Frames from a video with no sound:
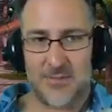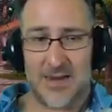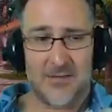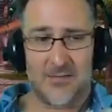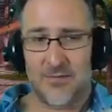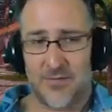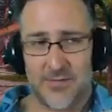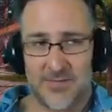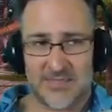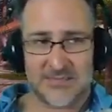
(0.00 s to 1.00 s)
but I don't know what the
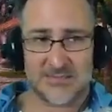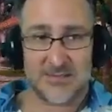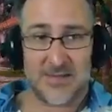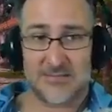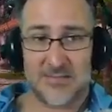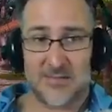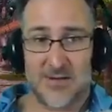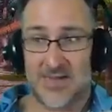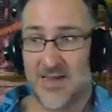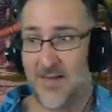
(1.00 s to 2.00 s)
best in slots are
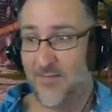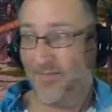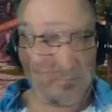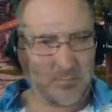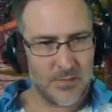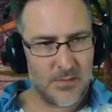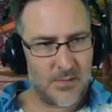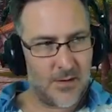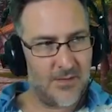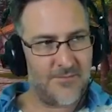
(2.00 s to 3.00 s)
right now.
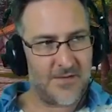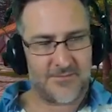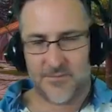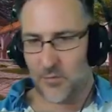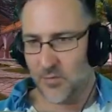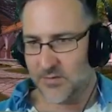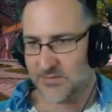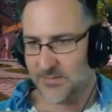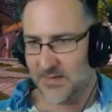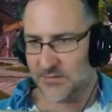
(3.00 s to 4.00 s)
Artifact for the whole
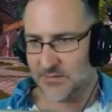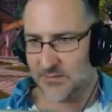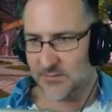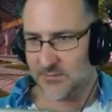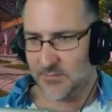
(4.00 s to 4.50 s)
expansion?